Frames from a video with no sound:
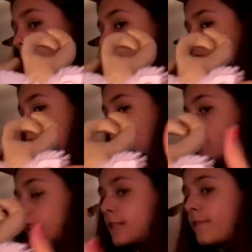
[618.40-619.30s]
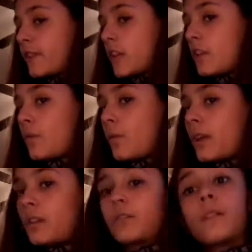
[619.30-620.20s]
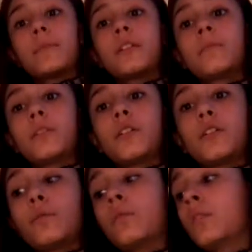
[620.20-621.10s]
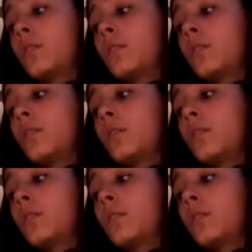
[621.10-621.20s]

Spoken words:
share this video, and comment down below